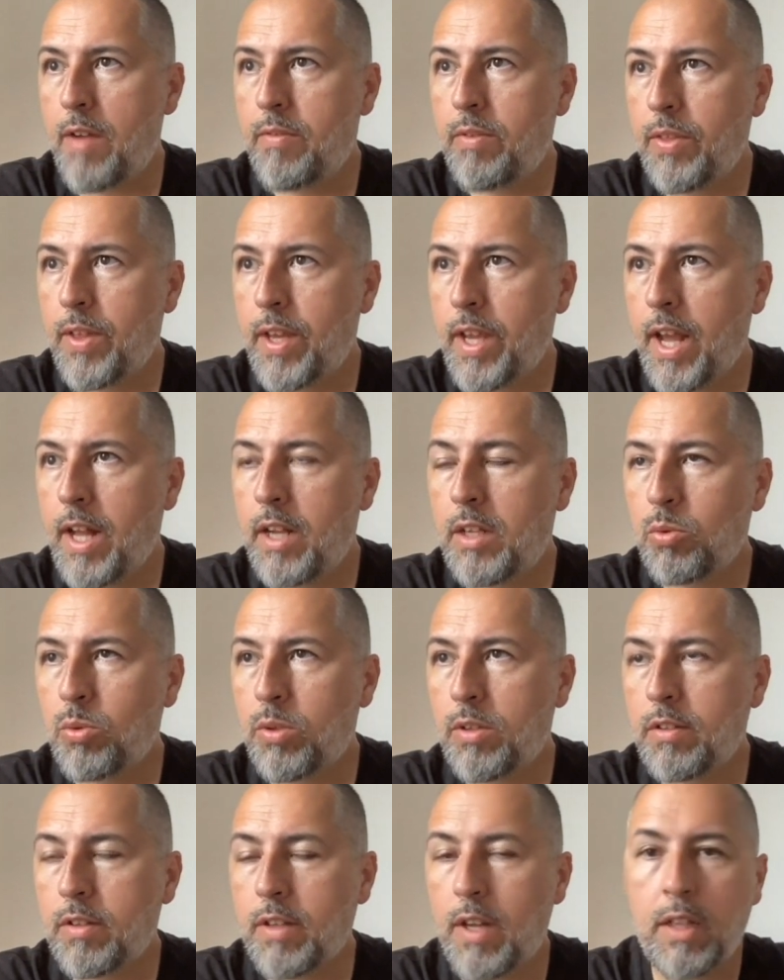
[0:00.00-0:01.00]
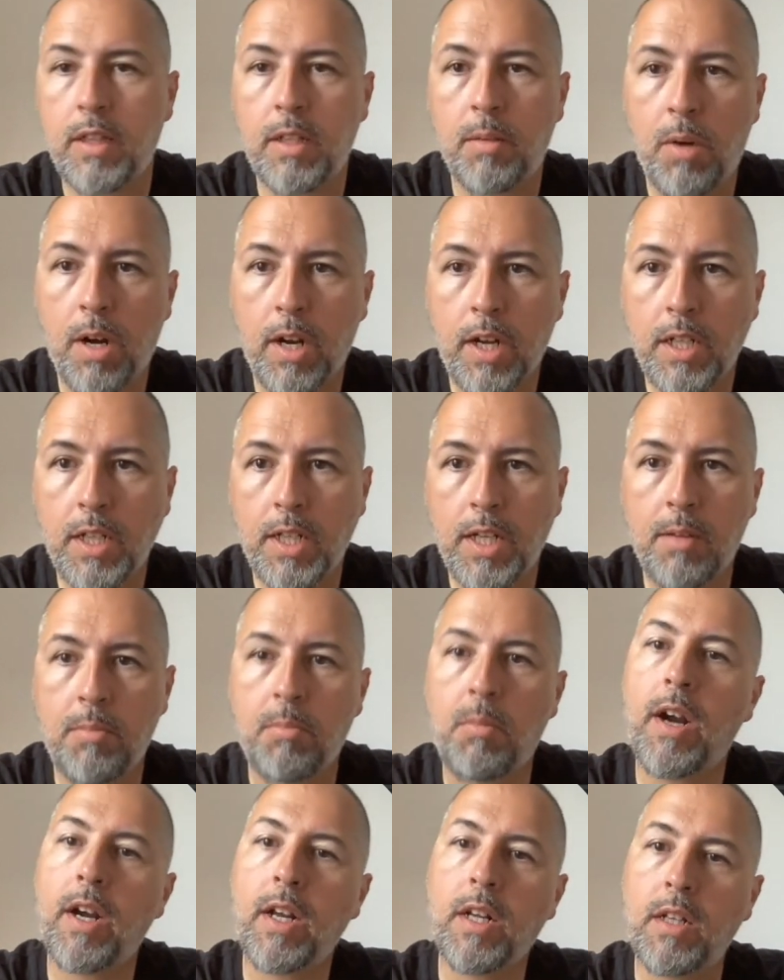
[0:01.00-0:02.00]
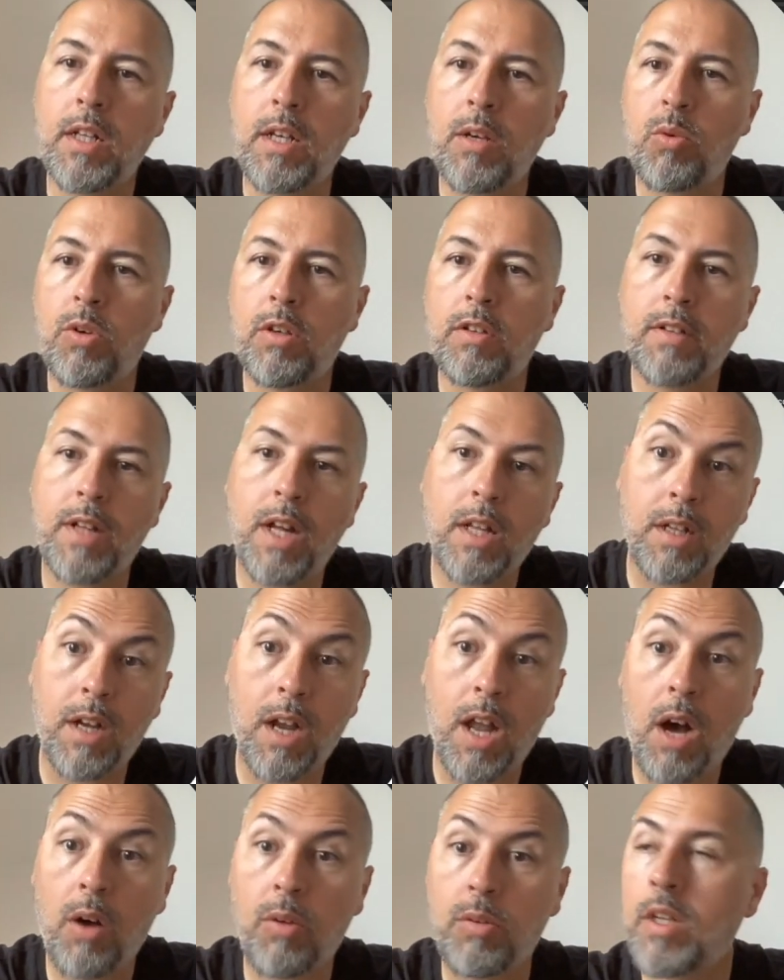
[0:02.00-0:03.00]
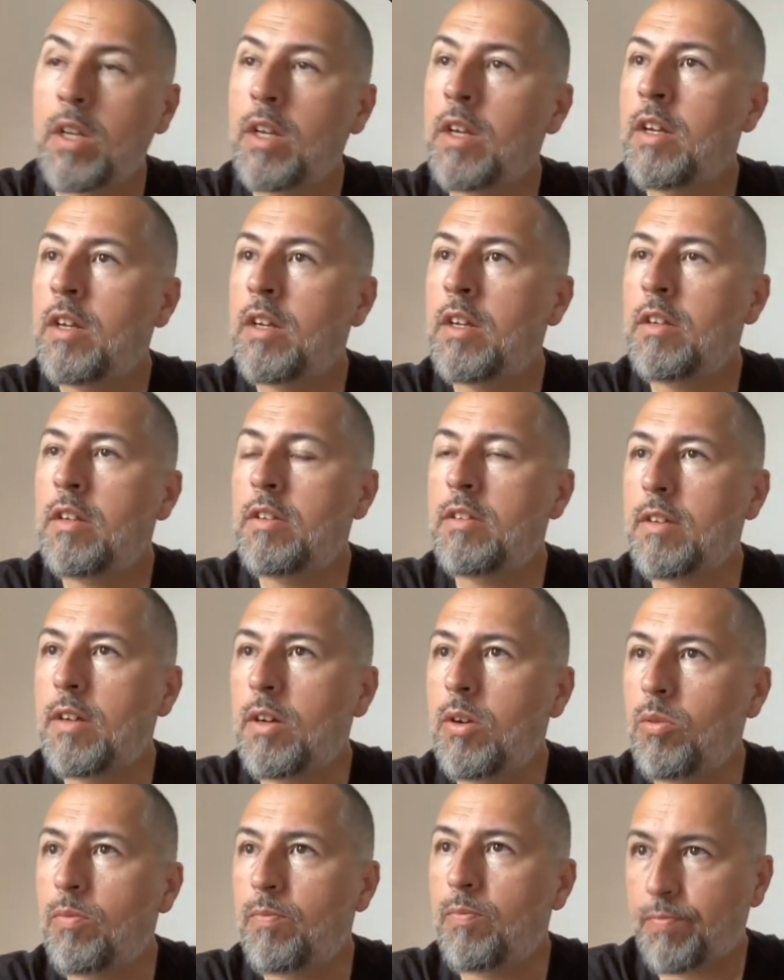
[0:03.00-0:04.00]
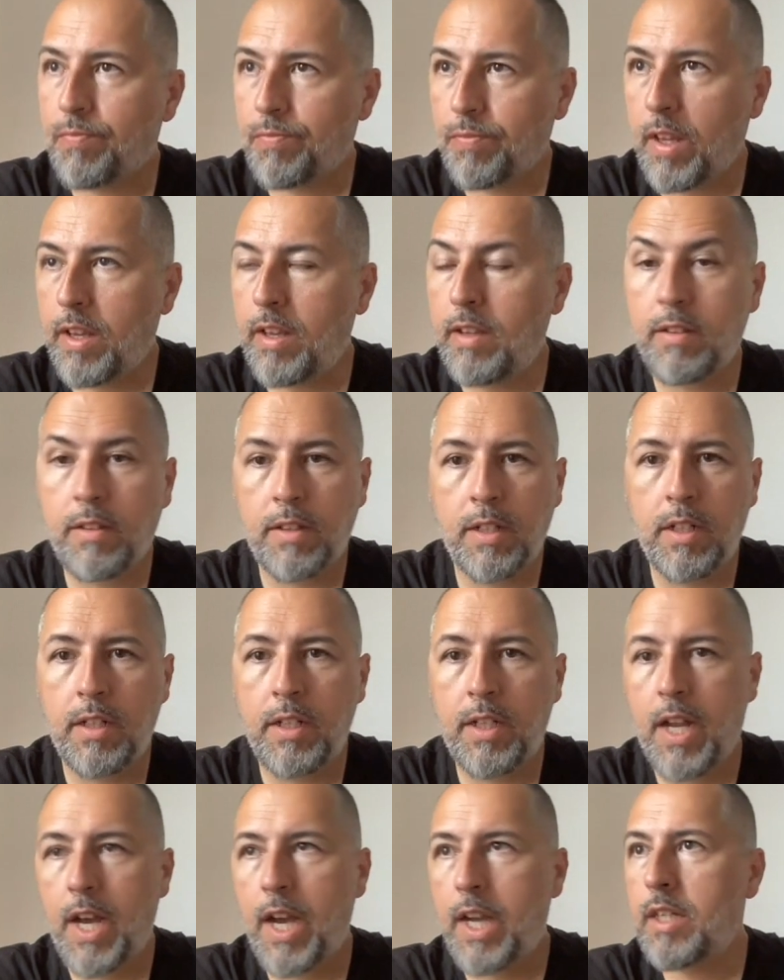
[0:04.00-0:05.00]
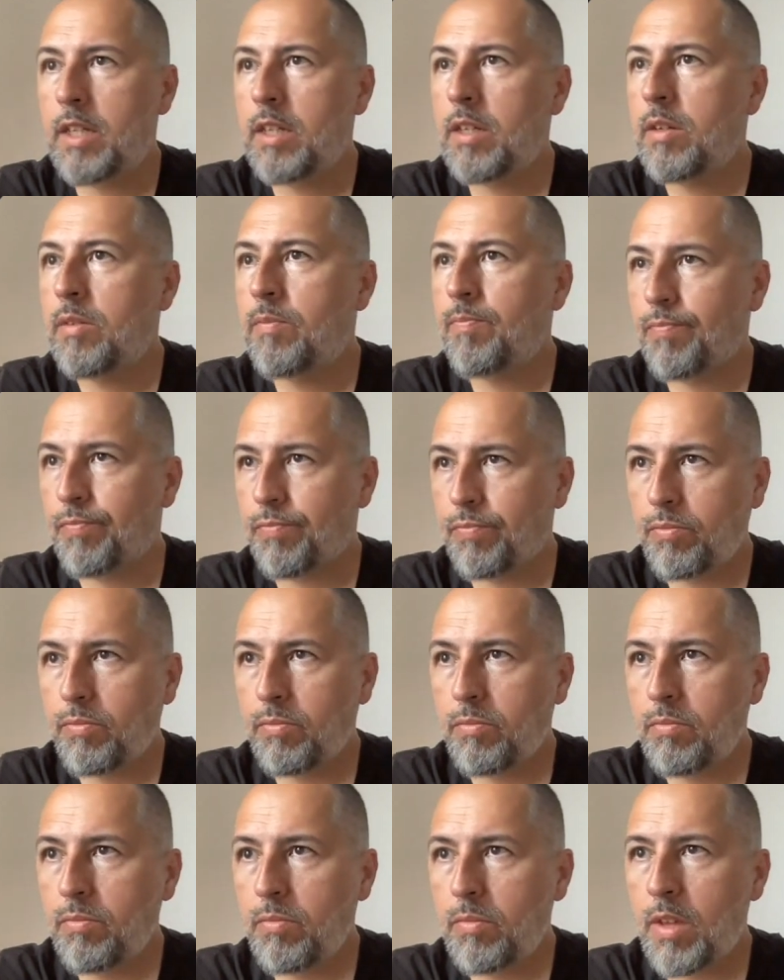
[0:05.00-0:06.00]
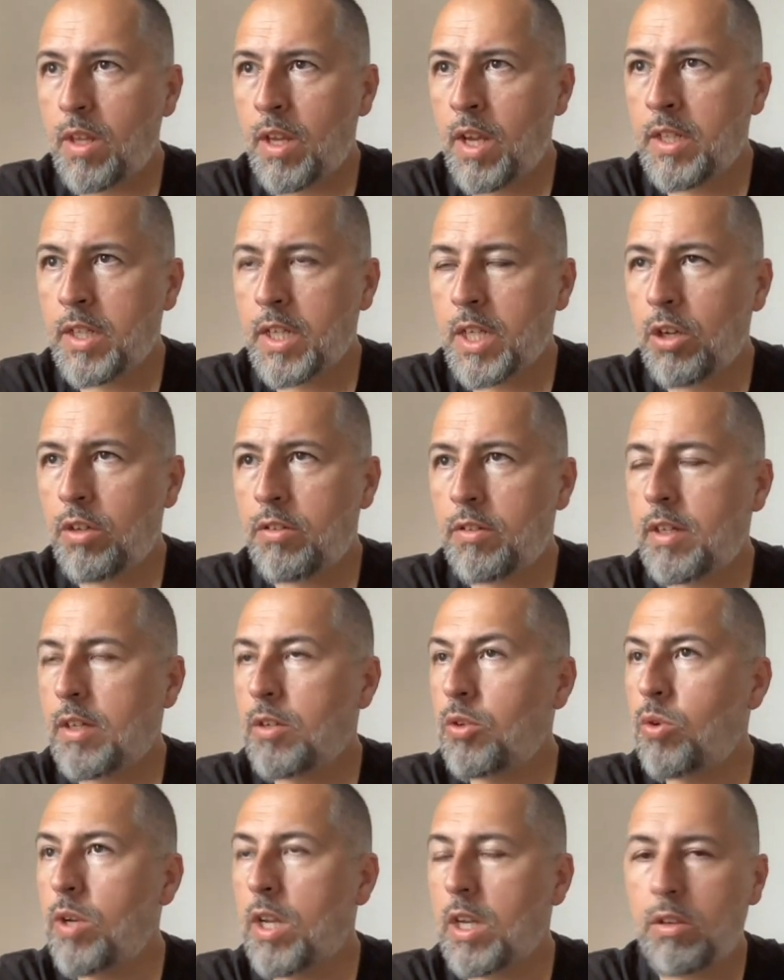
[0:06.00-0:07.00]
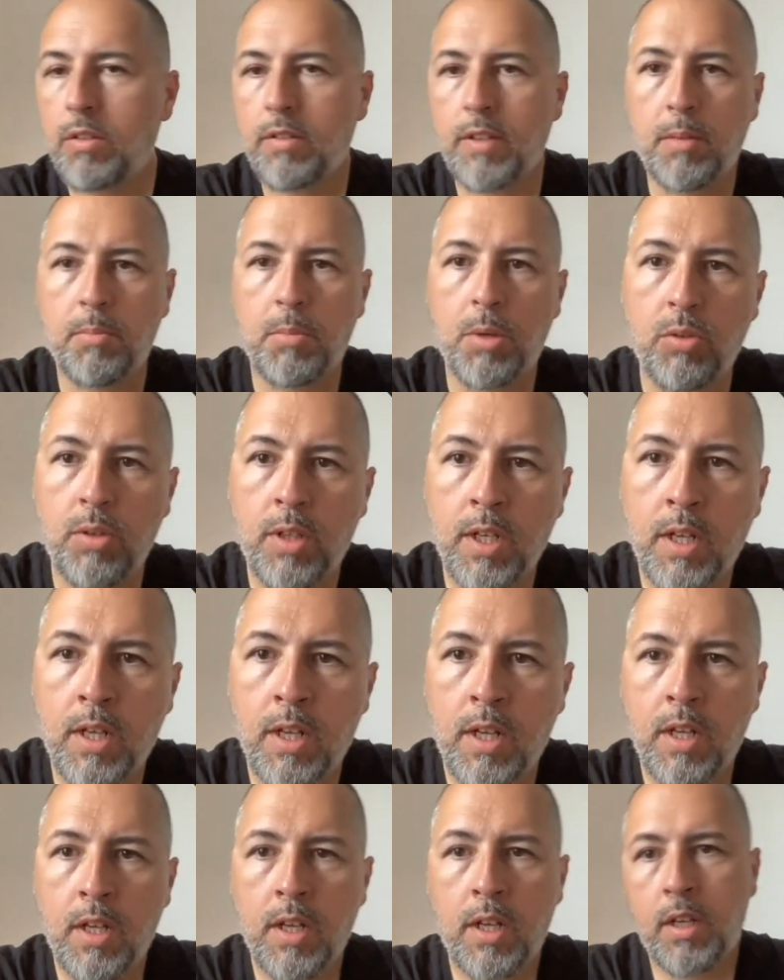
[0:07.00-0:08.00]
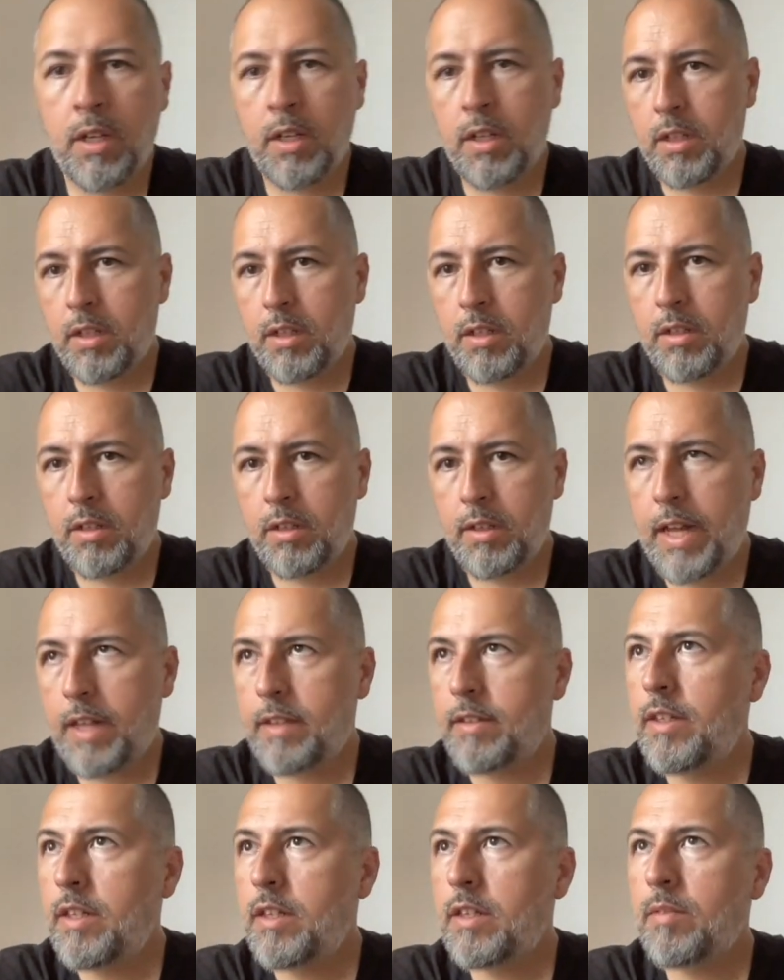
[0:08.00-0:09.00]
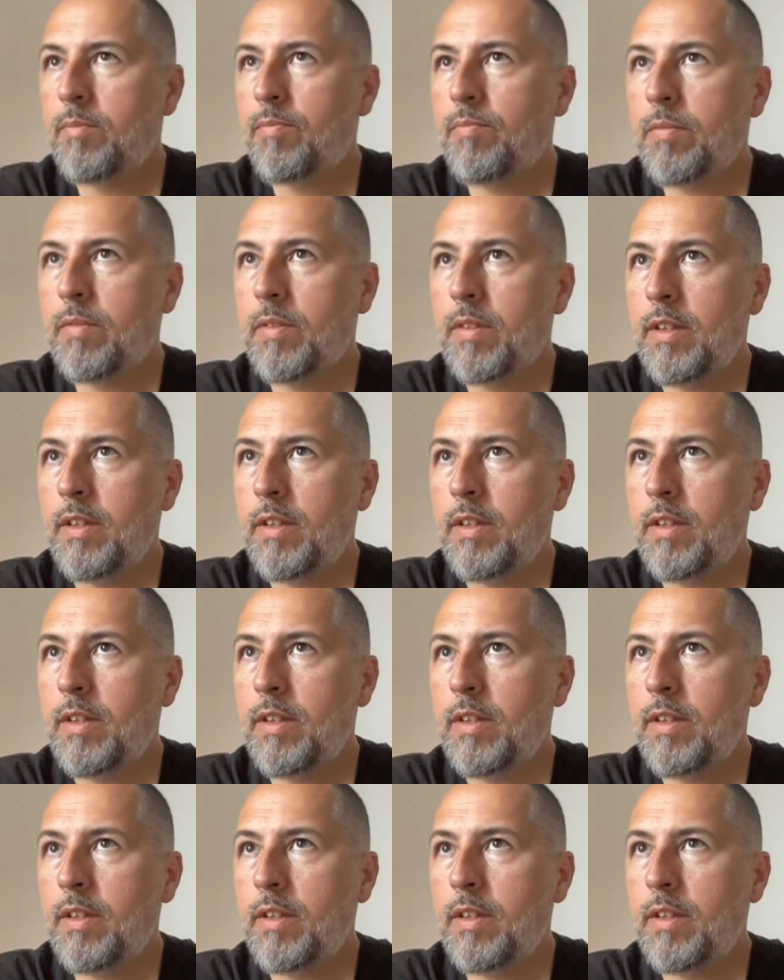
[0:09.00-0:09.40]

Everything else was under marketing. Marketing was not allowed, so it's still denied under Google Consent Mode. That's it.